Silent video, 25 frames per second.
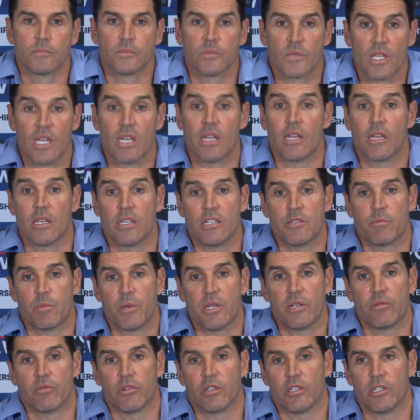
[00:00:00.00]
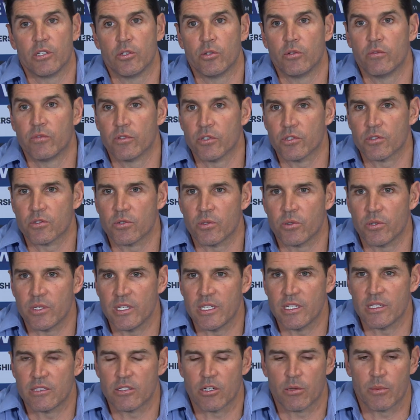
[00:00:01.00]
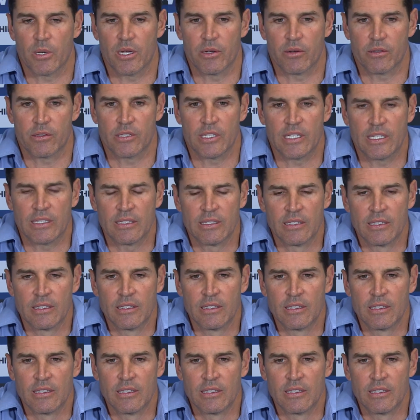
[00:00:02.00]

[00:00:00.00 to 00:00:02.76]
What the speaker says: Yeah, he's been really good for us all year, Tomo. I think